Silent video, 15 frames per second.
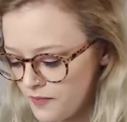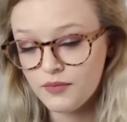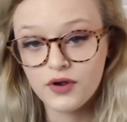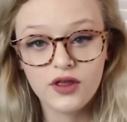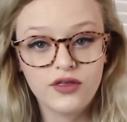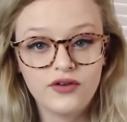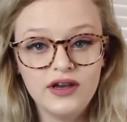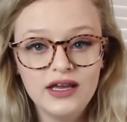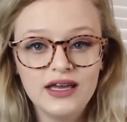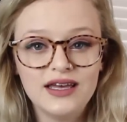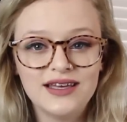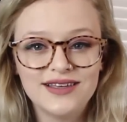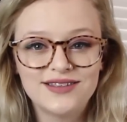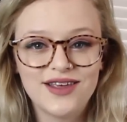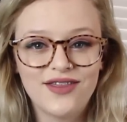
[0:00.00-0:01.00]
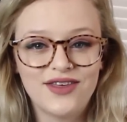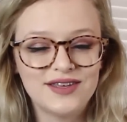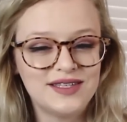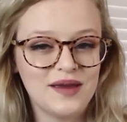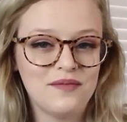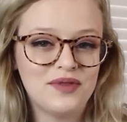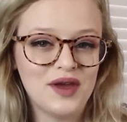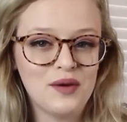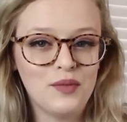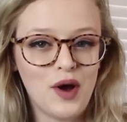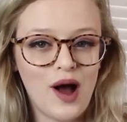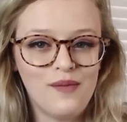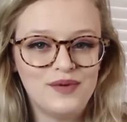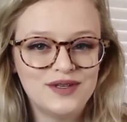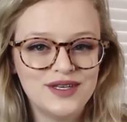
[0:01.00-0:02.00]
Number three is the same thing
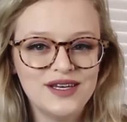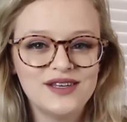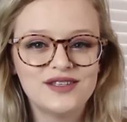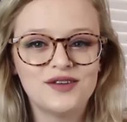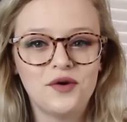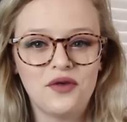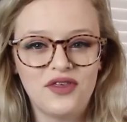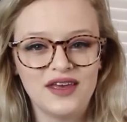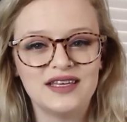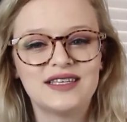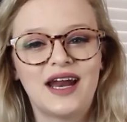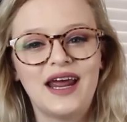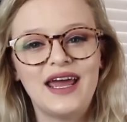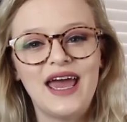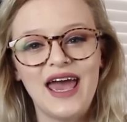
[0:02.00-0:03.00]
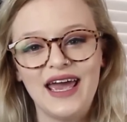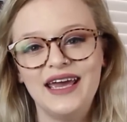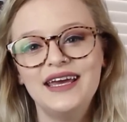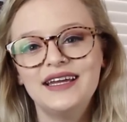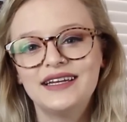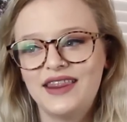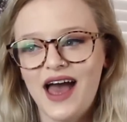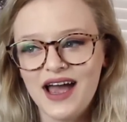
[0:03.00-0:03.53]
but opposite, so things that I hate.